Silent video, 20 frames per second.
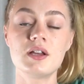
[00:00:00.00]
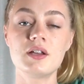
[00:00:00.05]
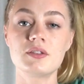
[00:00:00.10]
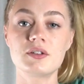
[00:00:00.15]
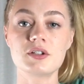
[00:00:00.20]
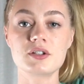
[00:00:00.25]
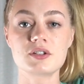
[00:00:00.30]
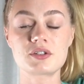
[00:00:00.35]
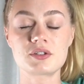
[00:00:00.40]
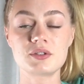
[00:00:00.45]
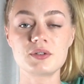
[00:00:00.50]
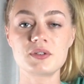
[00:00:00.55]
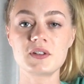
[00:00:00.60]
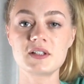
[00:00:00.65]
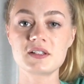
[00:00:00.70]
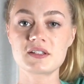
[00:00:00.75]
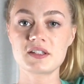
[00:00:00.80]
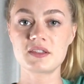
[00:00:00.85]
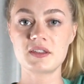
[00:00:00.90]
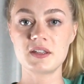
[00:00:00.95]
there's two
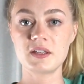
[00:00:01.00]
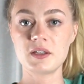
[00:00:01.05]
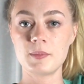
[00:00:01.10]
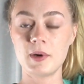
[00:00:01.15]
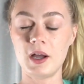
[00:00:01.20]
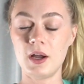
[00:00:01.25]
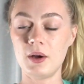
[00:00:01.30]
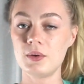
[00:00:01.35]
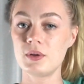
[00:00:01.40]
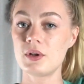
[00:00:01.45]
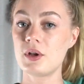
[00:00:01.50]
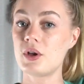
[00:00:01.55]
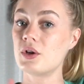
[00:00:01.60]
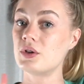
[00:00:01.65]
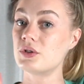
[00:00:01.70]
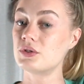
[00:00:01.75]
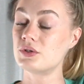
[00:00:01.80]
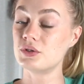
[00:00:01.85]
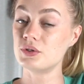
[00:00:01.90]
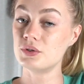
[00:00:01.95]
things to think about.
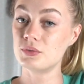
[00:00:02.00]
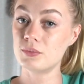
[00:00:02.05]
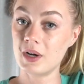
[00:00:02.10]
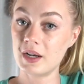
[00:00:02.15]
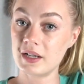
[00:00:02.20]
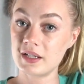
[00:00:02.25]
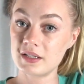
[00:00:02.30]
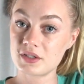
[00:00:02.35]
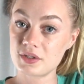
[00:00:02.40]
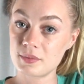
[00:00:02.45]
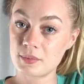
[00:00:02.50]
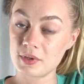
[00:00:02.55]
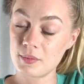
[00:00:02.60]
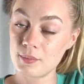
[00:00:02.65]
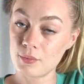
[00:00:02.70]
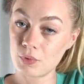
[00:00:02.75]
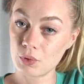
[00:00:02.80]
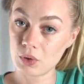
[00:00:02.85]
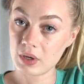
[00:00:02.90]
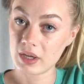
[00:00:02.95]
Do you want it to be
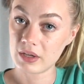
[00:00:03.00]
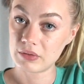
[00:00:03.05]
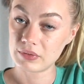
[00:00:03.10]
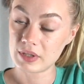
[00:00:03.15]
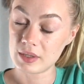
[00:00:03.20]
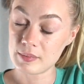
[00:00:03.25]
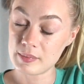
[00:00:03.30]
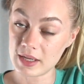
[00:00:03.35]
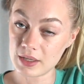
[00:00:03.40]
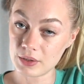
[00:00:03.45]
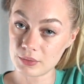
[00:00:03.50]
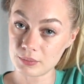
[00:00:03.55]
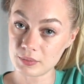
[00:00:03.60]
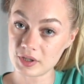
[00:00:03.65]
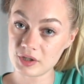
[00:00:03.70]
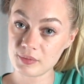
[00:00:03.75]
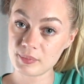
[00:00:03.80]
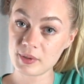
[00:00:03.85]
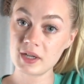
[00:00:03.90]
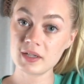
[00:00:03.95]
more of a
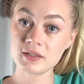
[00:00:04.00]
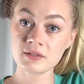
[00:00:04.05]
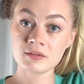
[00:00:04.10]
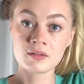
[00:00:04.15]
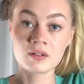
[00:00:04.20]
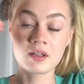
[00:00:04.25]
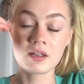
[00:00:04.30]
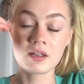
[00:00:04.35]
ballerina bun?